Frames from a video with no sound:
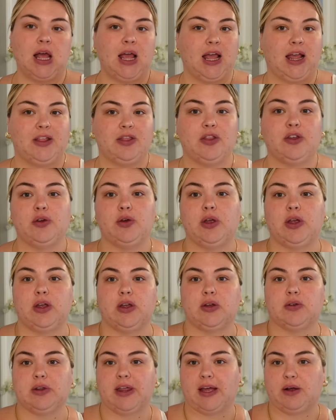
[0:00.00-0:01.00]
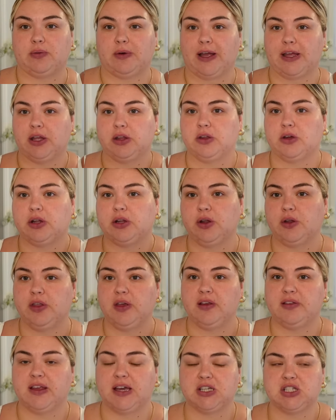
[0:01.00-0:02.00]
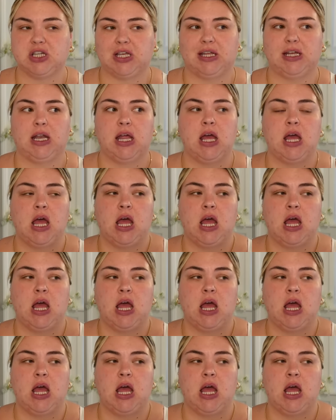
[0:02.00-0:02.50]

in the like regular clothing section.